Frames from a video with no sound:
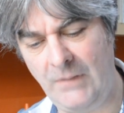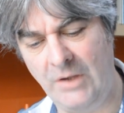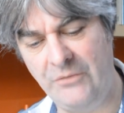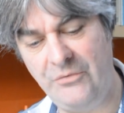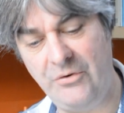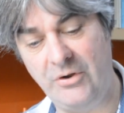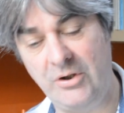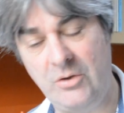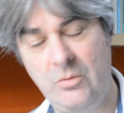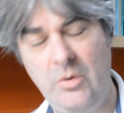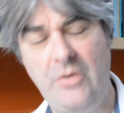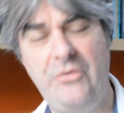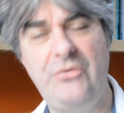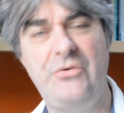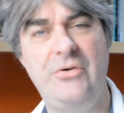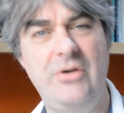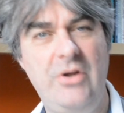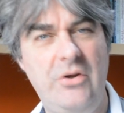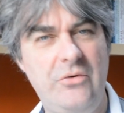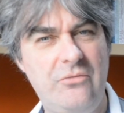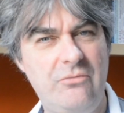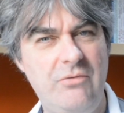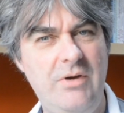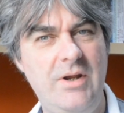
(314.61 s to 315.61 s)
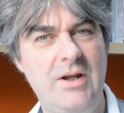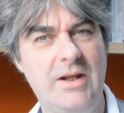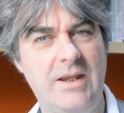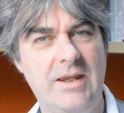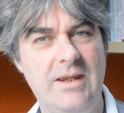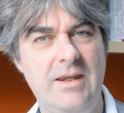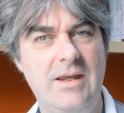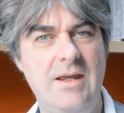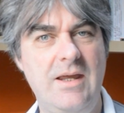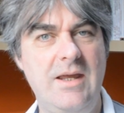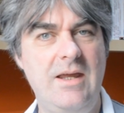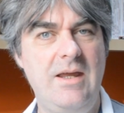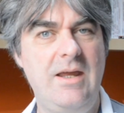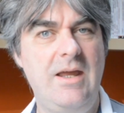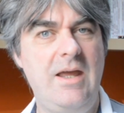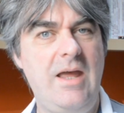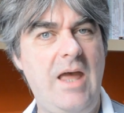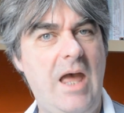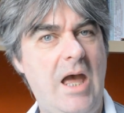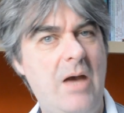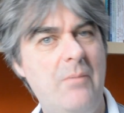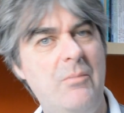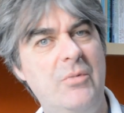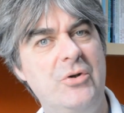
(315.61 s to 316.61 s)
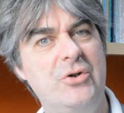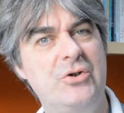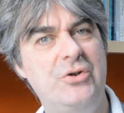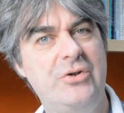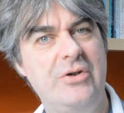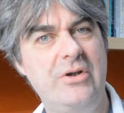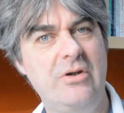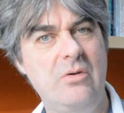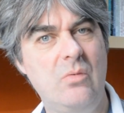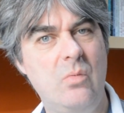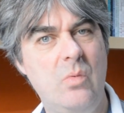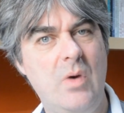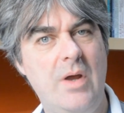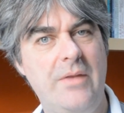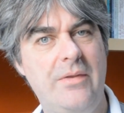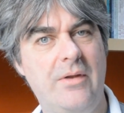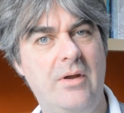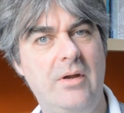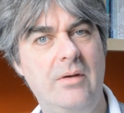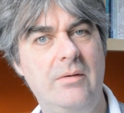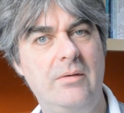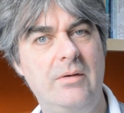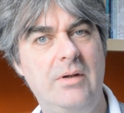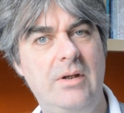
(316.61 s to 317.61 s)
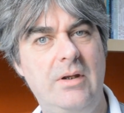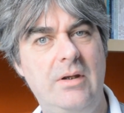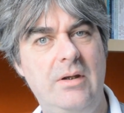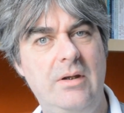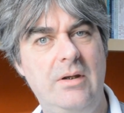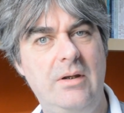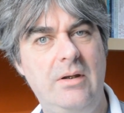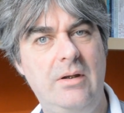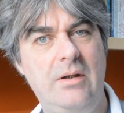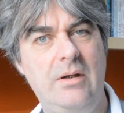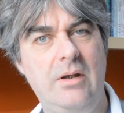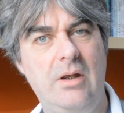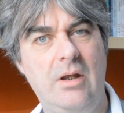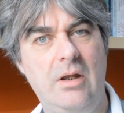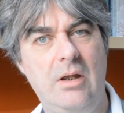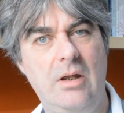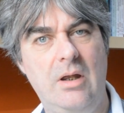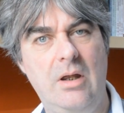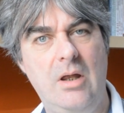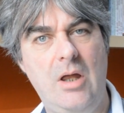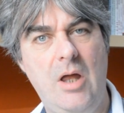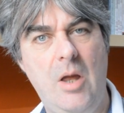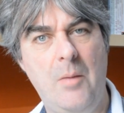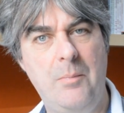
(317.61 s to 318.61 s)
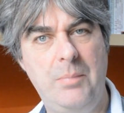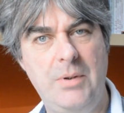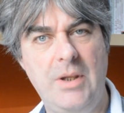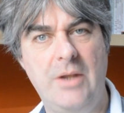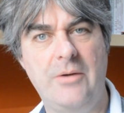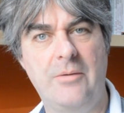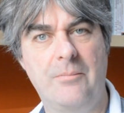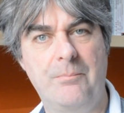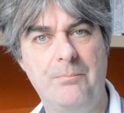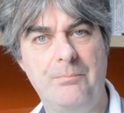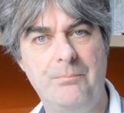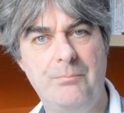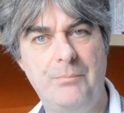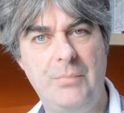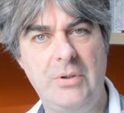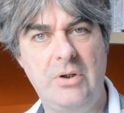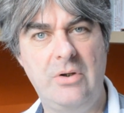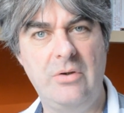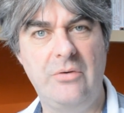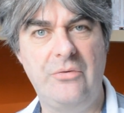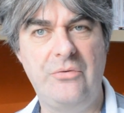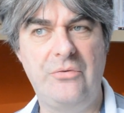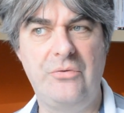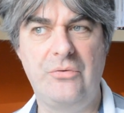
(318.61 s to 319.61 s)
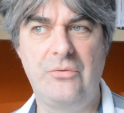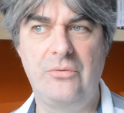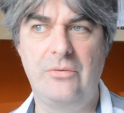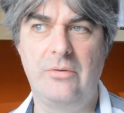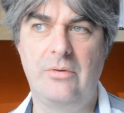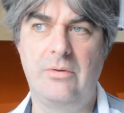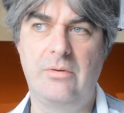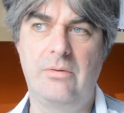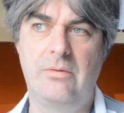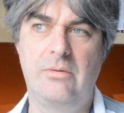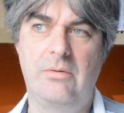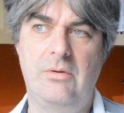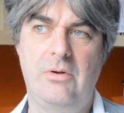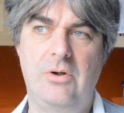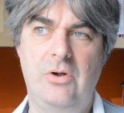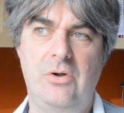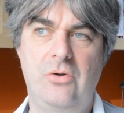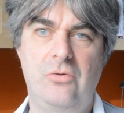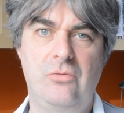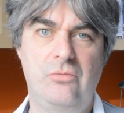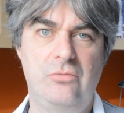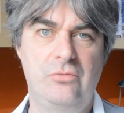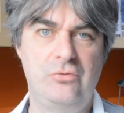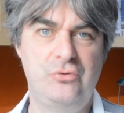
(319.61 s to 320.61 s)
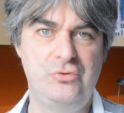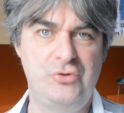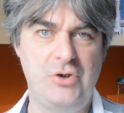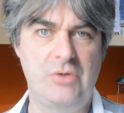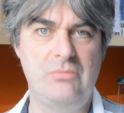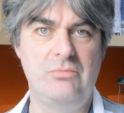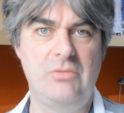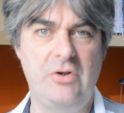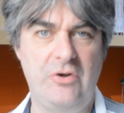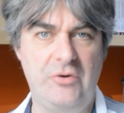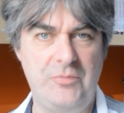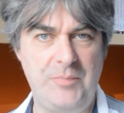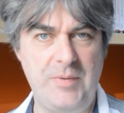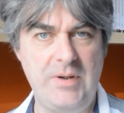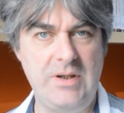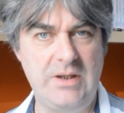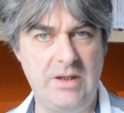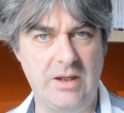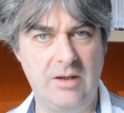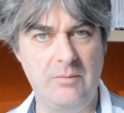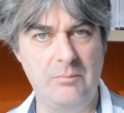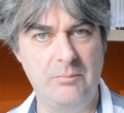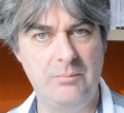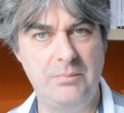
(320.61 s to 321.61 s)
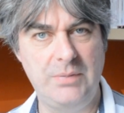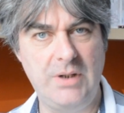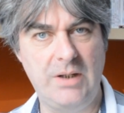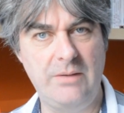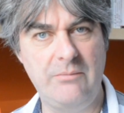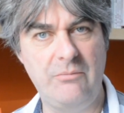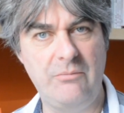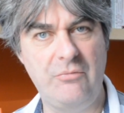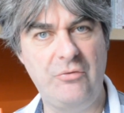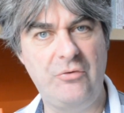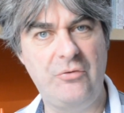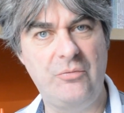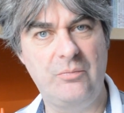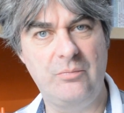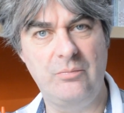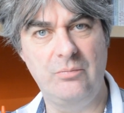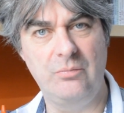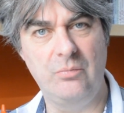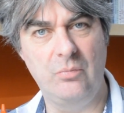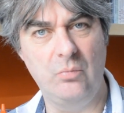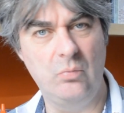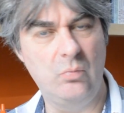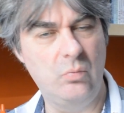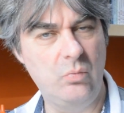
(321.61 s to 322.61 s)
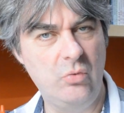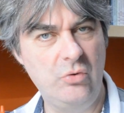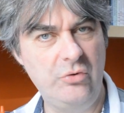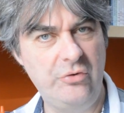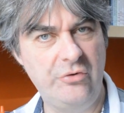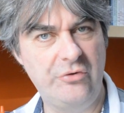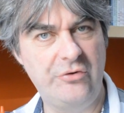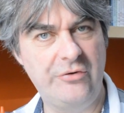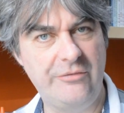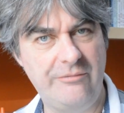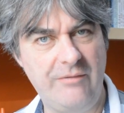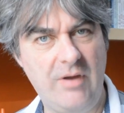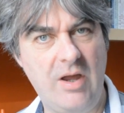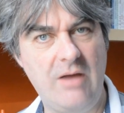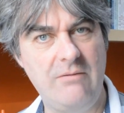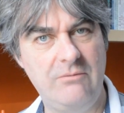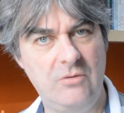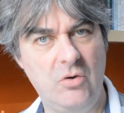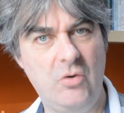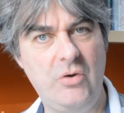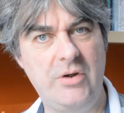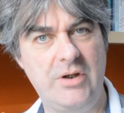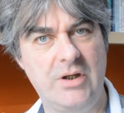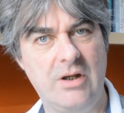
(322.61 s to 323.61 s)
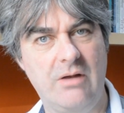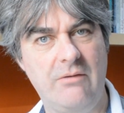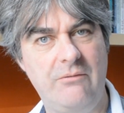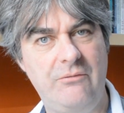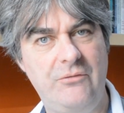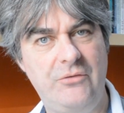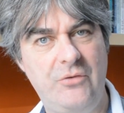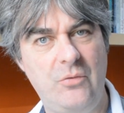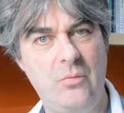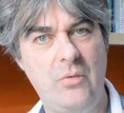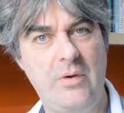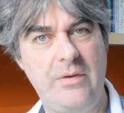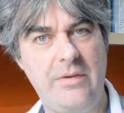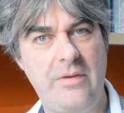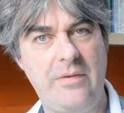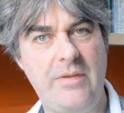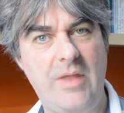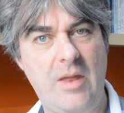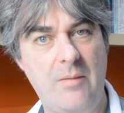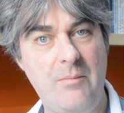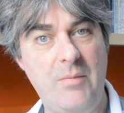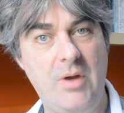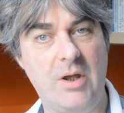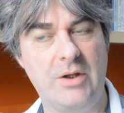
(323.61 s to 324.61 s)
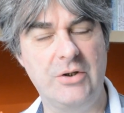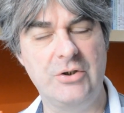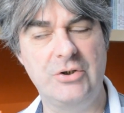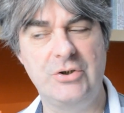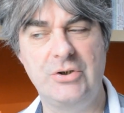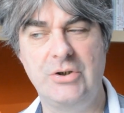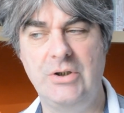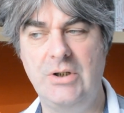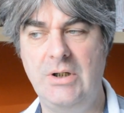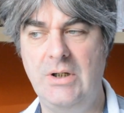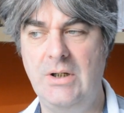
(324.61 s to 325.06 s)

So the question is really, how much do you weather a Blenheim? Because generally speaking, Blenheims wouldn't survive long enough to weather that much.